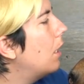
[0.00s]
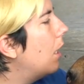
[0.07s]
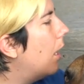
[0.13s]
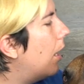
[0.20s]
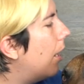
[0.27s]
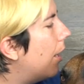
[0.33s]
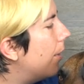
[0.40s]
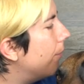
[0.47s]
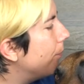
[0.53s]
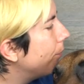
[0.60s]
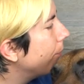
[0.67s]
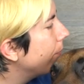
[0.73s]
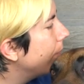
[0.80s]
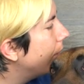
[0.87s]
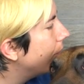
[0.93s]

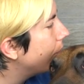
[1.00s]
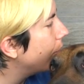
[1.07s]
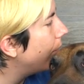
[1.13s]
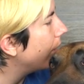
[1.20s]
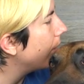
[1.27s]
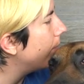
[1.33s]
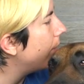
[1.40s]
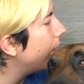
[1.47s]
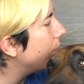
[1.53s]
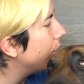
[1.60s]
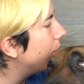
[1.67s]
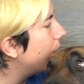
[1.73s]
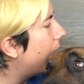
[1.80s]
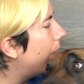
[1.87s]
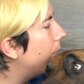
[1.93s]
So I can
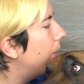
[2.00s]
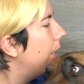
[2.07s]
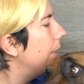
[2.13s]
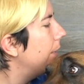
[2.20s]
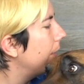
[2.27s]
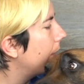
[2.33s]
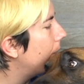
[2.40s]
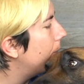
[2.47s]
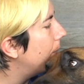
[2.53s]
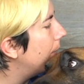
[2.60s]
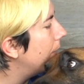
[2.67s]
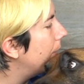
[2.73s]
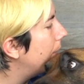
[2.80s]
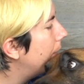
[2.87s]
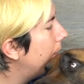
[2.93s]
measure how high, like I want
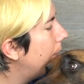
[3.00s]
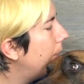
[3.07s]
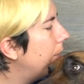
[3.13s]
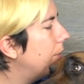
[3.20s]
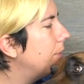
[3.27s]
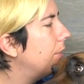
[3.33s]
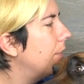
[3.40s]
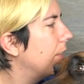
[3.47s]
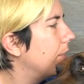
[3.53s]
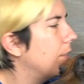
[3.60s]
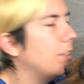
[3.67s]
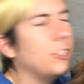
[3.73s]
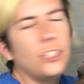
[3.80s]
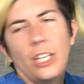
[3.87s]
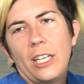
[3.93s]
a
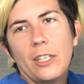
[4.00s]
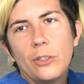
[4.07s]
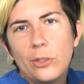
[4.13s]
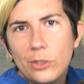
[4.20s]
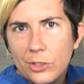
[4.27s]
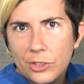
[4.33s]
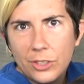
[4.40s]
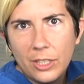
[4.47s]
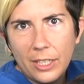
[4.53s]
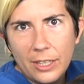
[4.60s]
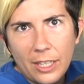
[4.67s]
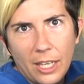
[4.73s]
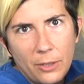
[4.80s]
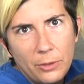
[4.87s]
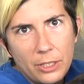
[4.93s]
6-inch handle or something like
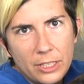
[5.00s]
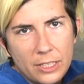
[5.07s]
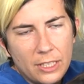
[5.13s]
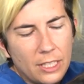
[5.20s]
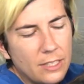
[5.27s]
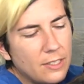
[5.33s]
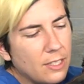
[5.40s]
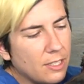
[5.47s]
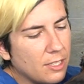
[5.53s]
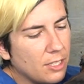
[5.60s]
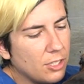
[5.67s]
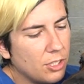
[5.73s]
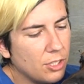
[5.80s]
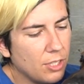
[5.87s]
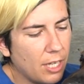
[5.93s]
that. I want it to sit 6
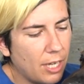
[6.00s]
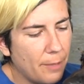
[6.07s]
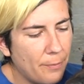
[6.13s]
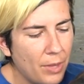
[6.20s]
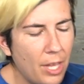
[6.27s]
inches high.